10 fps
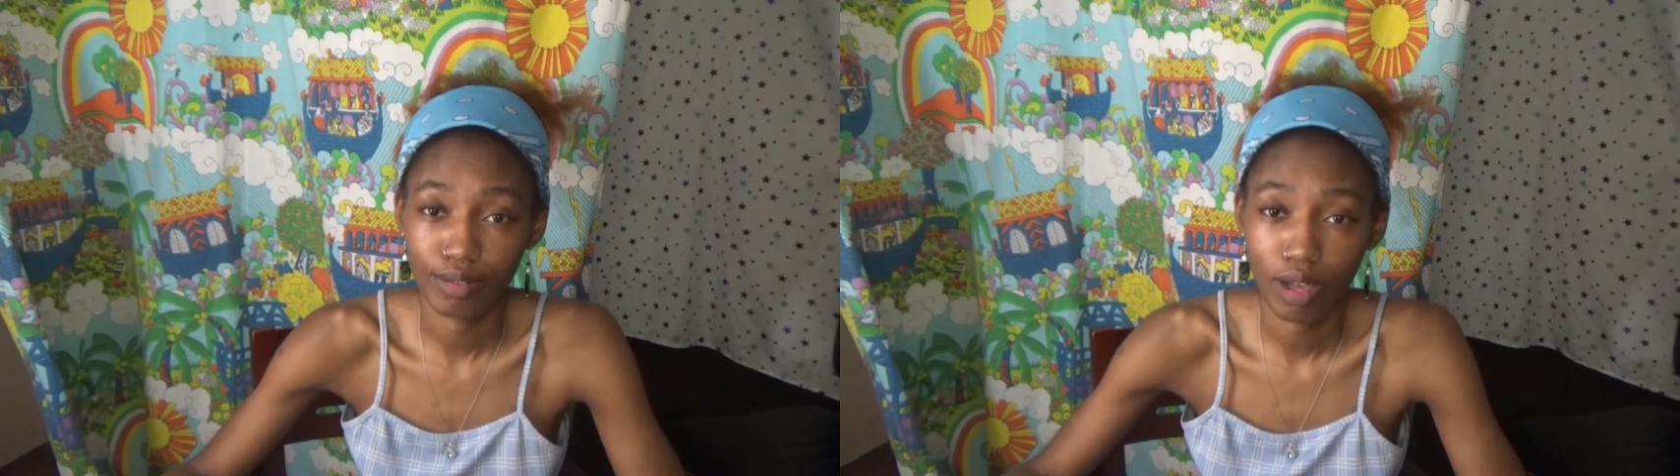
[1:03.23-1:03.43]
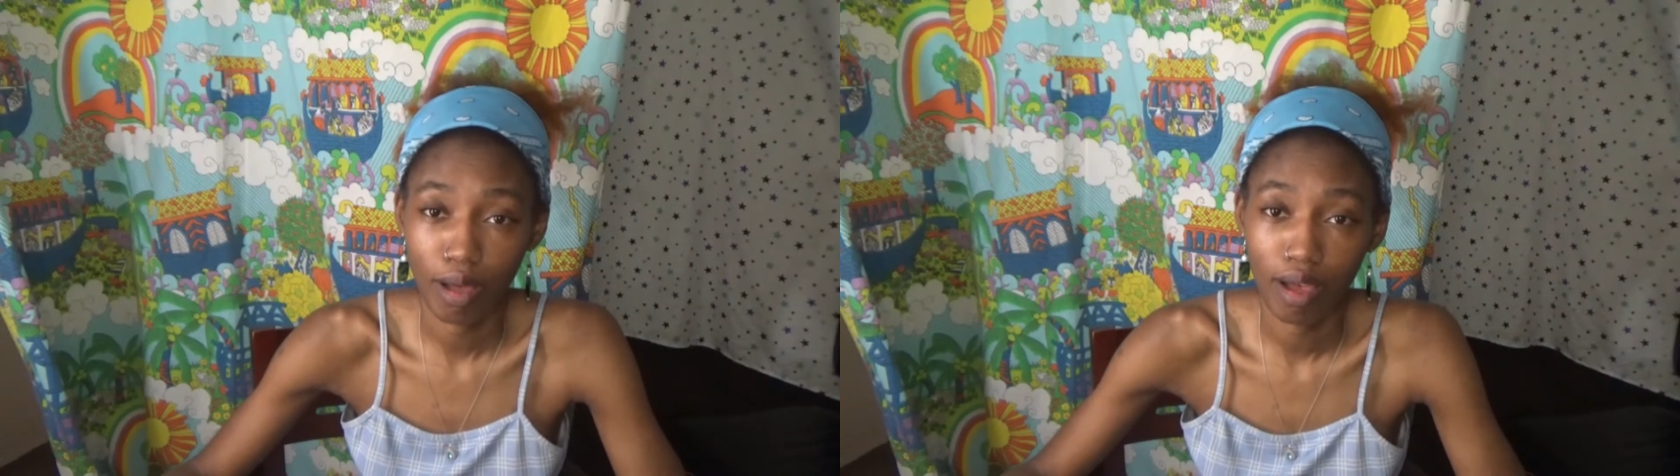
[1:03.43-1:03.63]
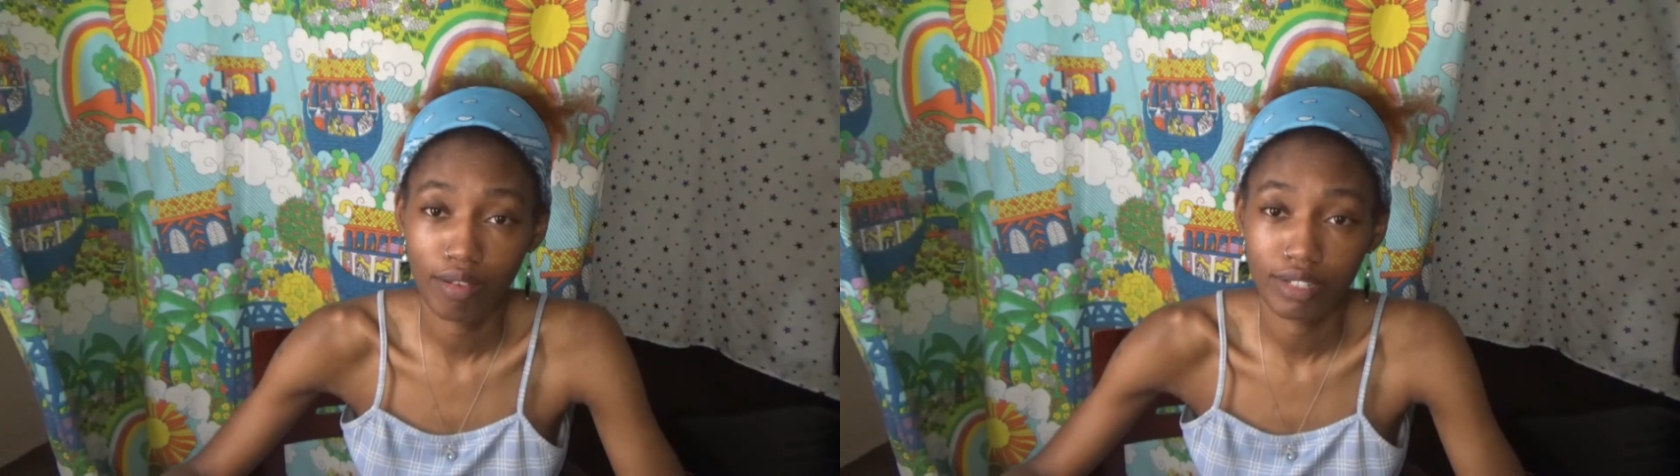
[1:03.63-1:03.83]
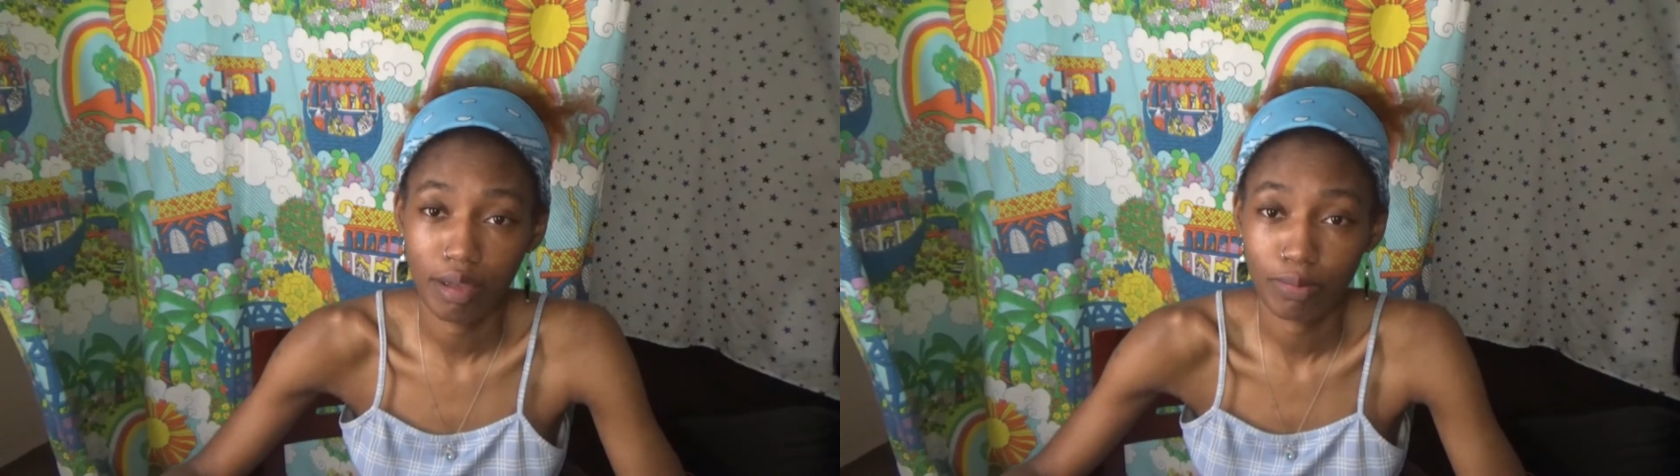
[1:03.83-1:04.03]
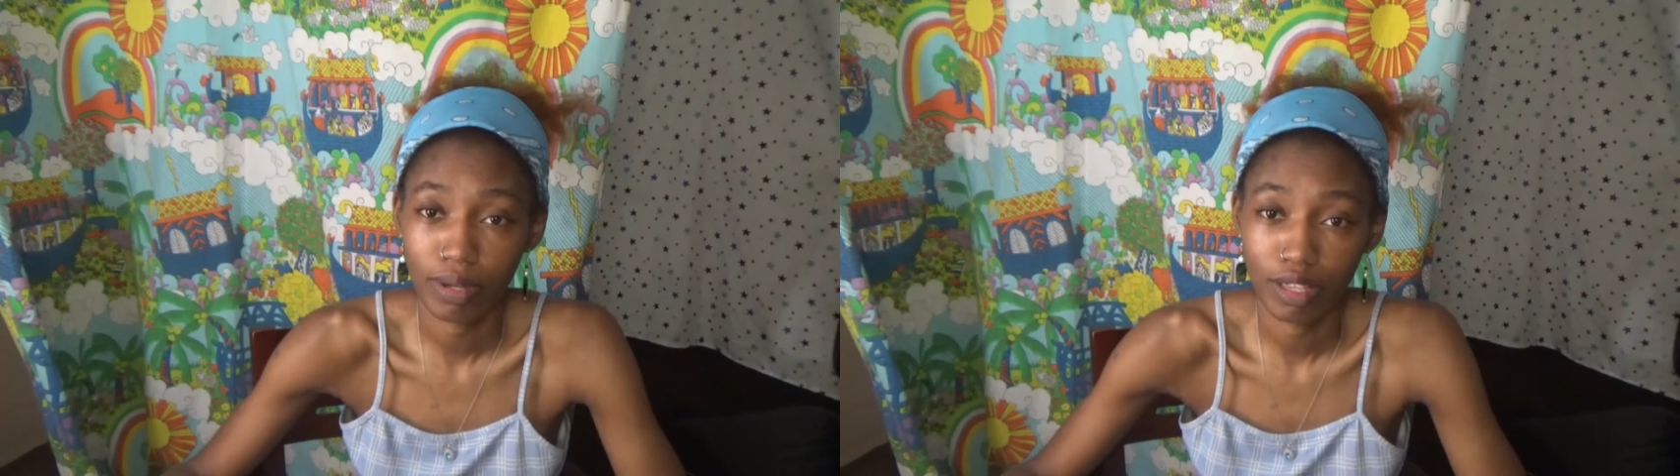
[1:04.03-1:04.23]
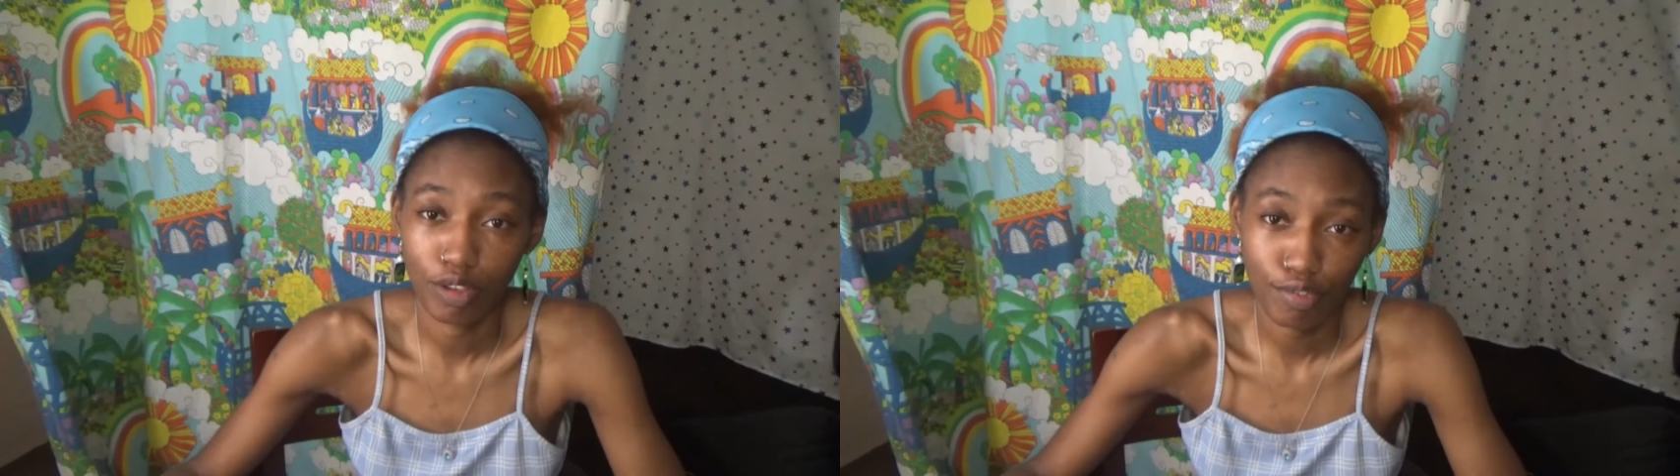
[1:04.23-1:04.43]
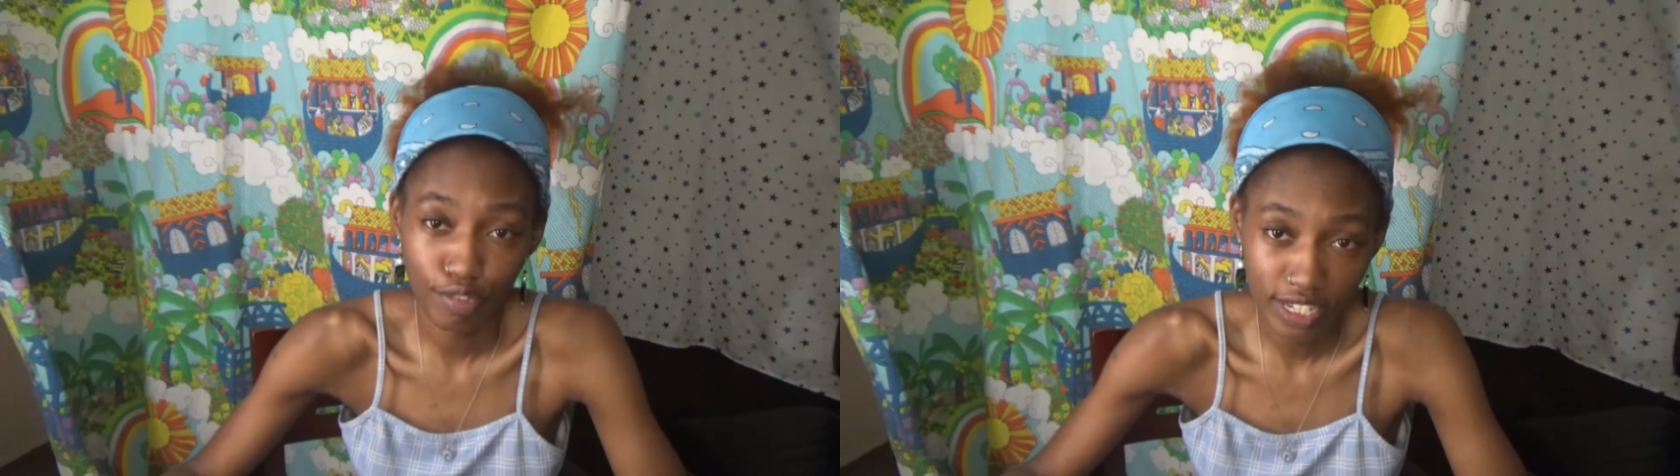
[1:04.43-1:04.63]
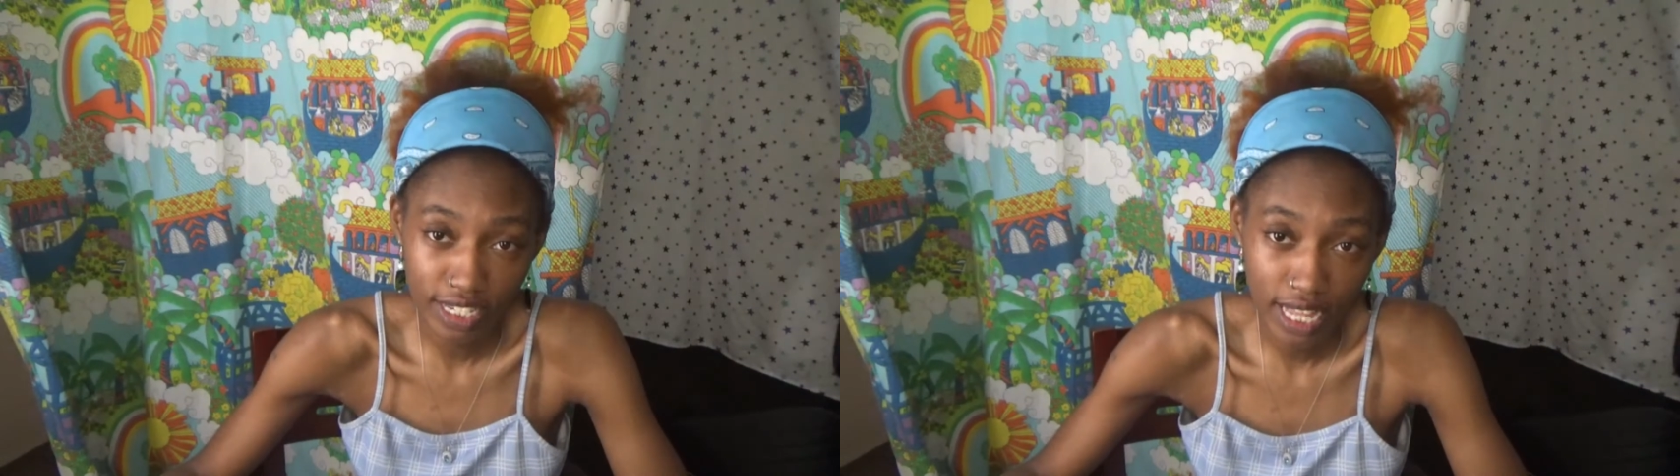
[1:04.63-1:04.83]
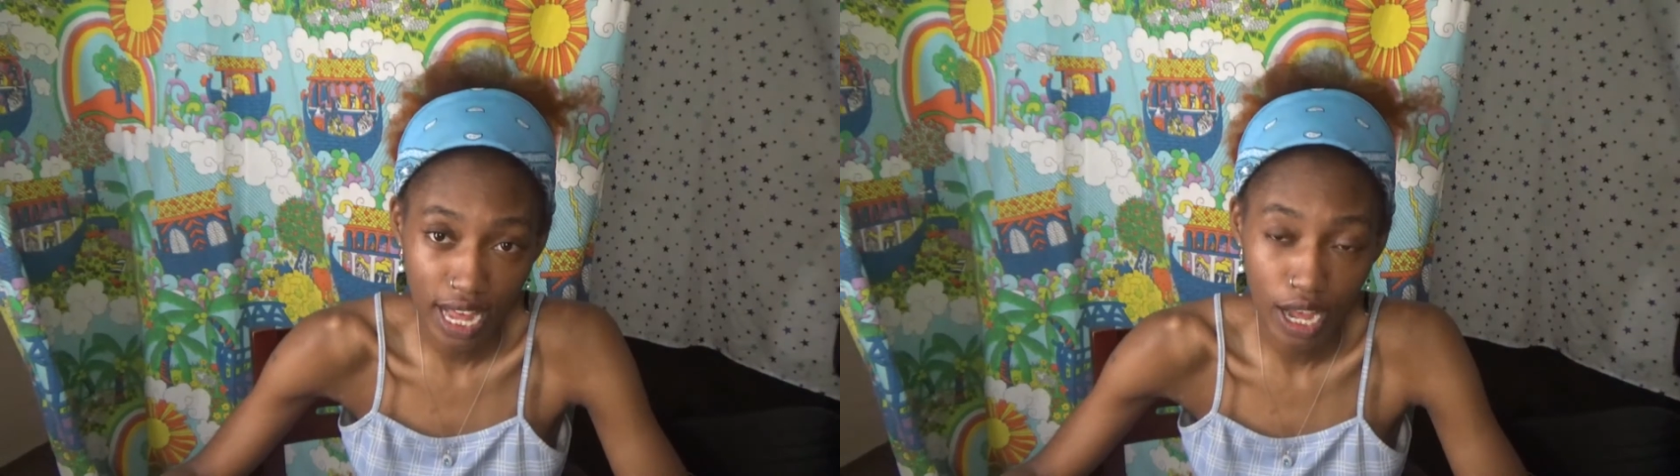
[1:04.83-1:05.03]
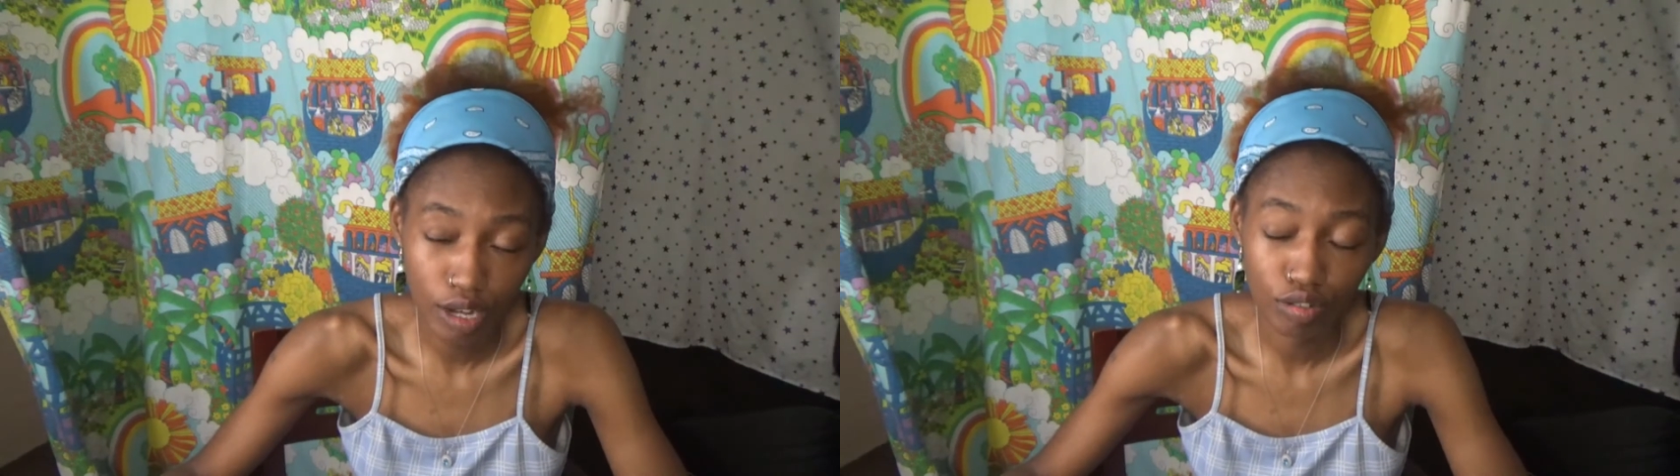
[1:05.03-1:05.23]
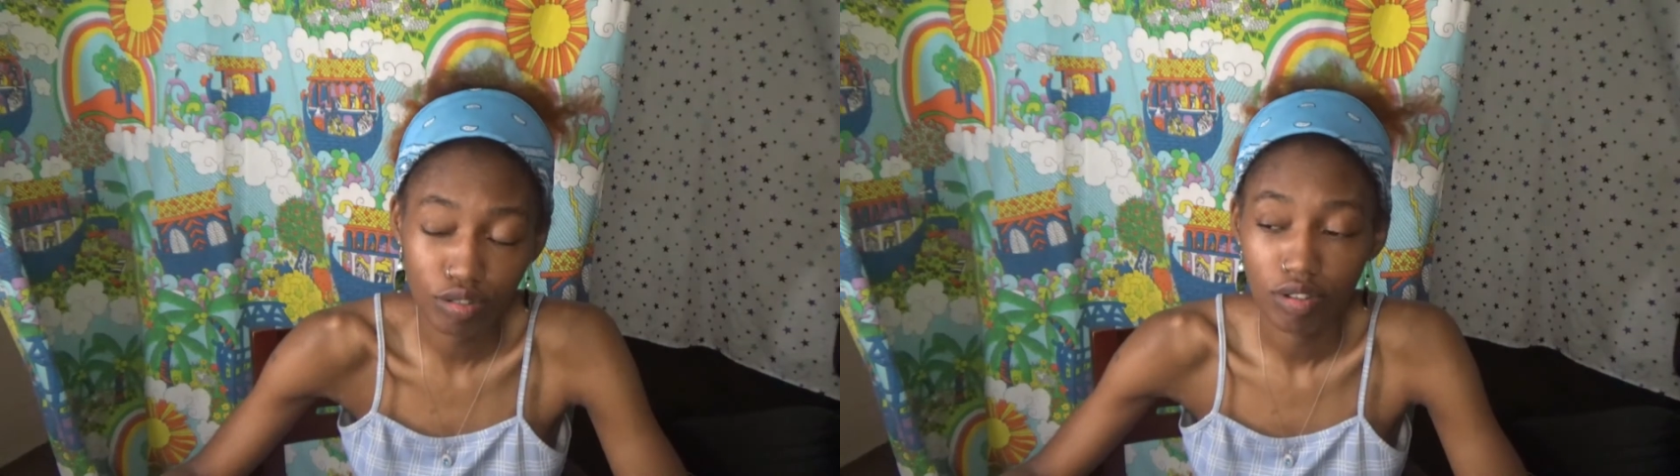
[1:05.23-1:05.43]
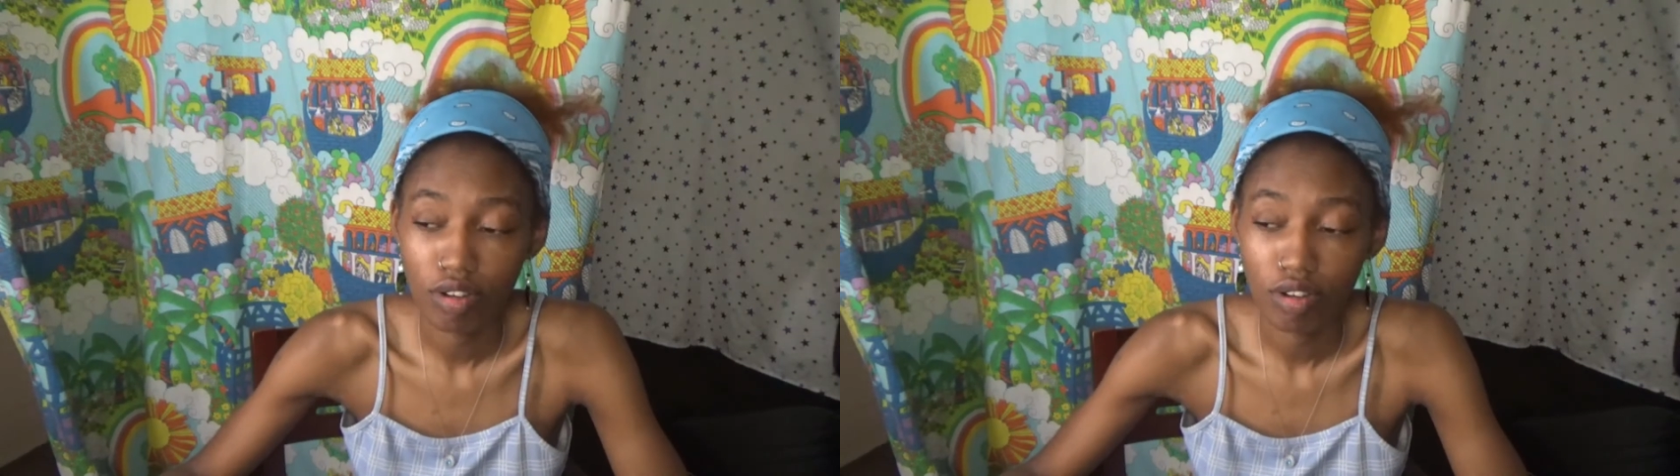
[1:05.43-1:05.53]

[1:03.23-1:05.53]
so obviously I'm expecting a freestyle